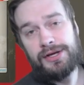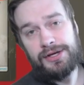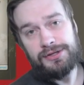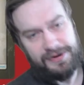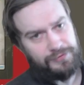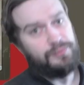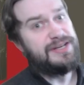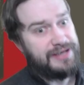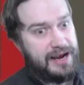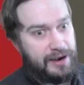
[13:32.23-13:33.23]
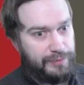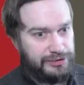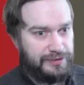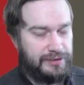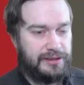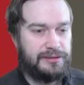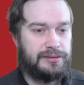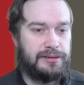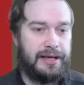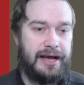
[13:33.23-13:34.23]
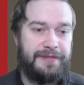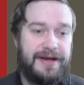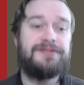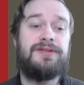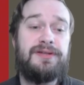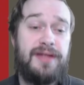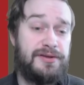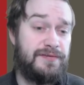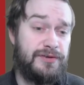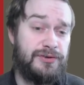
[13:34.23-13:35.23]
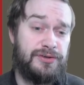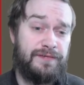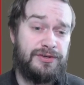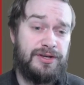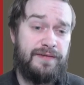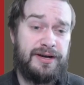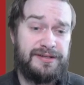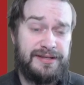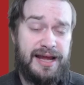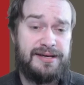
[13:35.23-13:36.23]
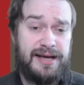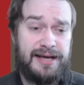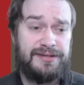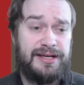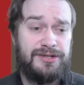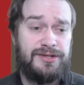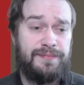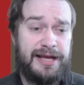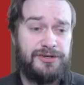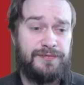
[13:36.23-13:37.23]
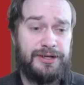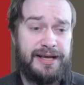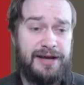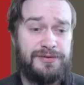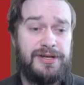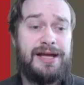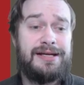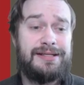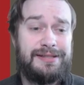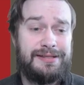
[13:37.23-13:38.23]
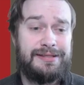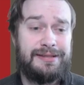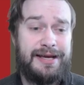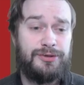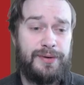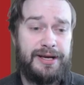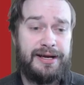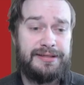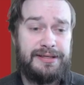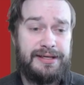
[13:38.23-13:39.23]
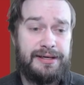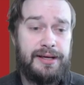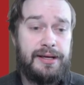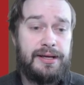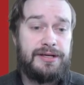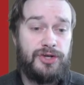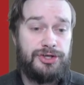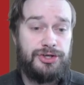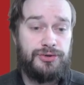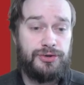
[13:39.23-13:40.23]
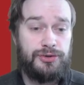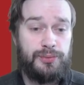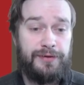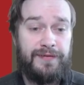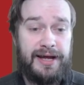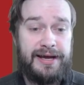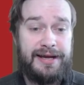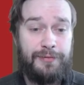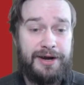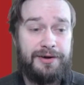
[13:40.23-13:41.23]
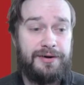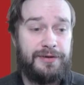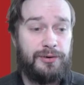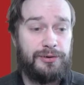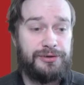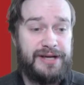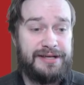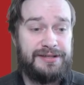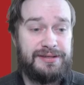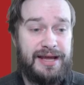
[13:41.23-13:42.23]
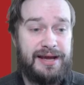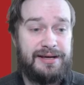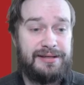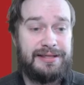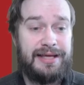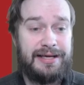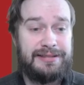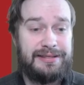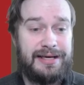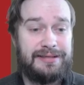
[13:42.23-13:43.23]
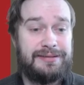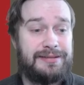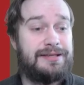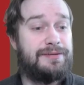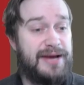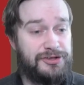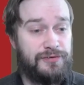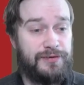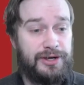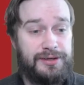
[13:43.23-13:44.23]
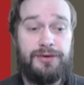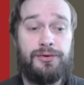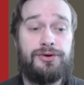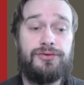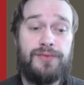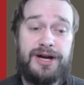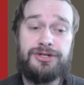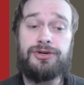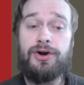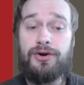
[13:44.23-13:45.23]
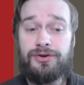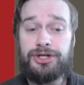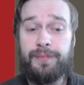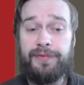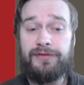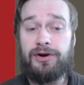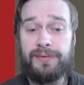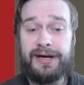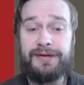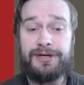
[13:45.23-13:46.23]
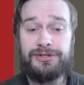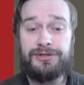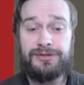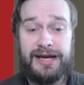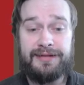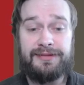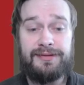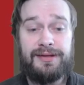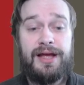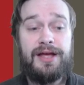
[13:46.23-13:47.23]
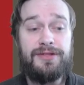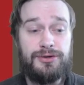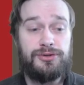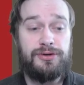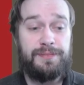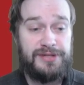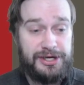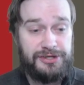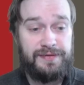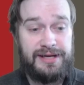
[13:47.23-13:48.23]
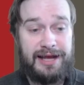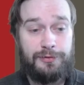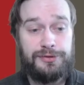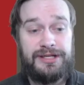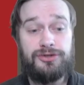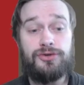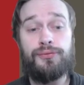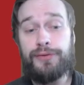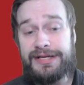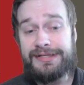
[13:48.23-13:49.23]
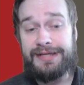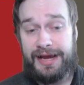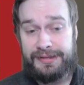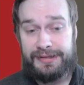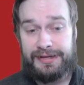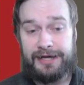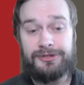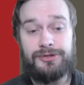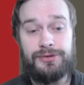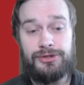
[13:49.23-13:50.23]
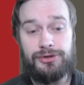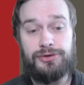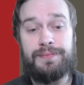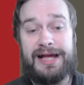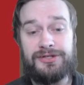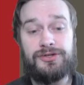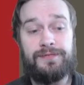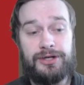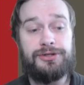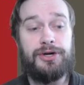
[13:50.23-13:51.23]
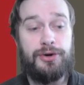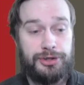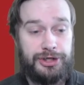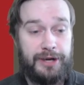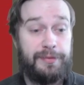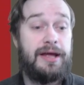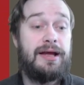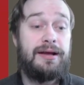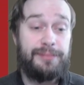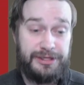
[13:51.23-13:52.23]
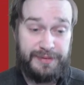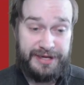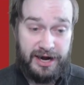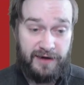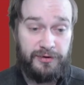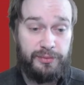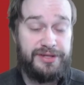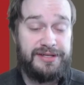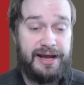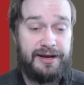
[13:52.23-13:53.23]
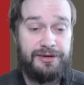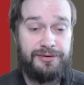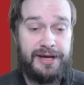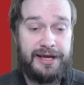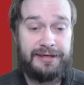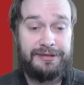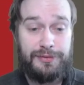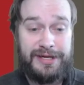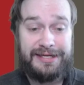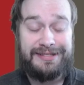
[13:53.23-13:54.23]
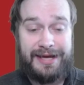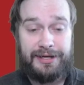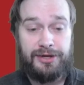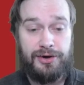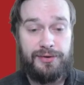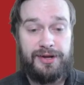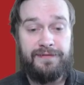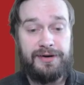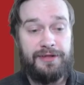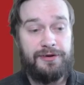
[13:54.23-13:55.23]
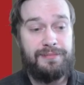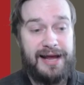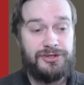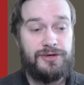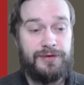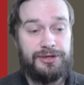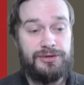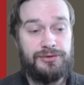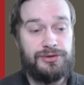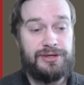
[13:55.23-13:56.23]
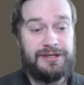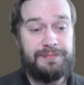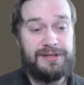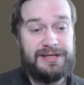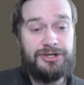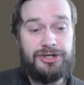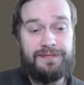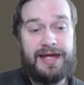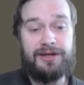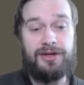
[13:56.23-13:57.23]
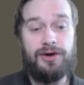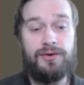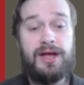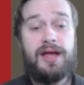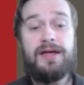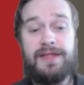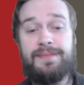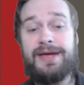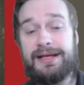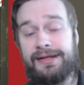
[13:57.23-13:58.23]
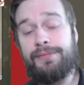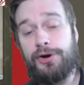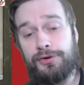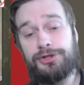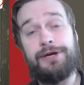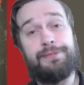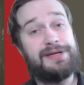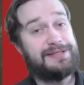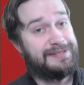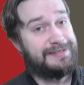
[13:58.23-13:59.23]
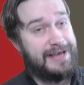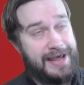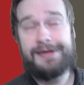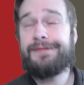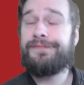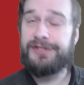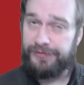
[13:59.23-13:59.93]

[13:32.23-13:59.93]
You have to rescan a bunch of things. Thousands and thousands of users have discovered and scanned decks into the Master Vault accounts since late 2019. Such users will find a record of their older decks scanned in the Legacy Decks list in Master Vault. In order to register ownership of an already registered deck, the user in possession of the deck will need to rescan the deck to assume Master Vault ownership. Please be careful with scanning your unique deck code. If another Master Vault user is in possession of that code, they may claim ownership instead. This is